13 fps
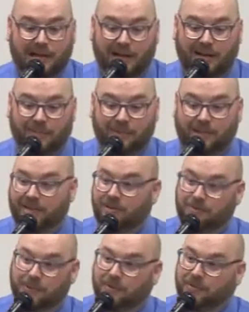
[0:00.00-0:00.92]
Um, but she had
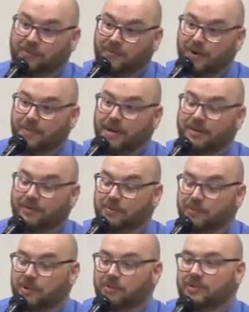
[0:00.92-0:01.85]
this beautiful farmhouse,
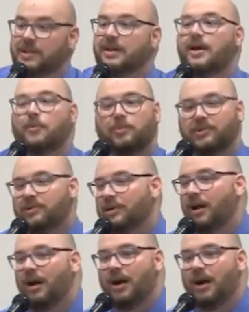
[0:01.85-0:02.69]
and when you said, Brigit, oh,